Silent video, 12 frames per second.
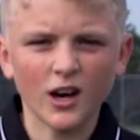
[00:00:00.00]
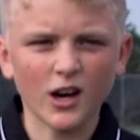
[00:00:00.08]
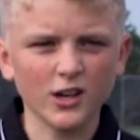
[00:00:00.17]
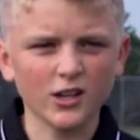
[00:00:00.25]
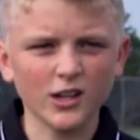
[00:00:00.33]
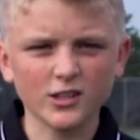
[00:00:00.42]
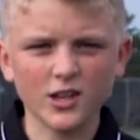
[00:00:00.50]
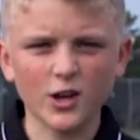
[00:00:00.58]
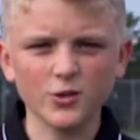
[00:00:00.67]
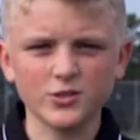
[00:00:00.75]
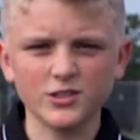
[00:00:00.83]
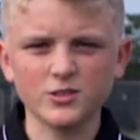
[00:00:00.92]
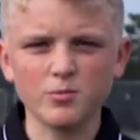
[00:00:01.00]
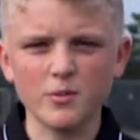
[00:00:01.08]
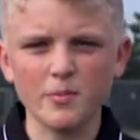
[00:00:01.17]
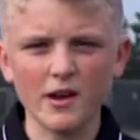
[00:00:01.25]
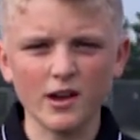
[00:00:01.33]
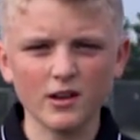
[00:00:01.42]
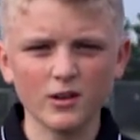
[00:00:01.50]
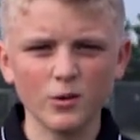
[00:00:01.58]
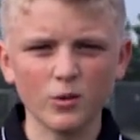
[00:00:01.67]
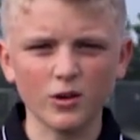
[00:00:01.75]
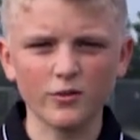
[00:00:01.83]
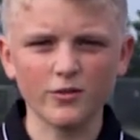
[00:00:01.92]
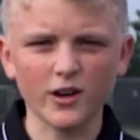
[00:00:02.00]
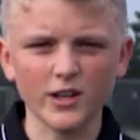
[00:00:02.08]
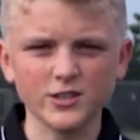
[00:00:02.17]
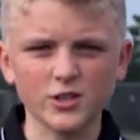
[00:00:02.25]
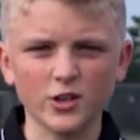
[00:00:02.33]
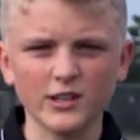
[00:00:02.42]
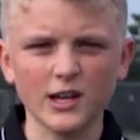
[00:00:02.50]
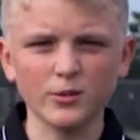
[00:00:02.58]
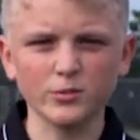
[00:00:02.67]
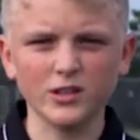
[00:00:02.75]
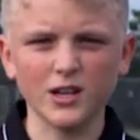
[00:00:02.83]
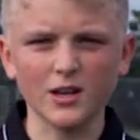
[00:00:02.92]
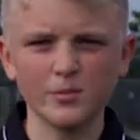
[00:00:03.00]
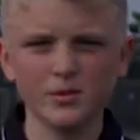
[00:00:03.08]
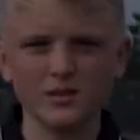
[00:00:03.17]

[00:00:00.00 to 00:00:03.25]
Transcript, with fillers: I'd like the coaches to be better qualified to help the club.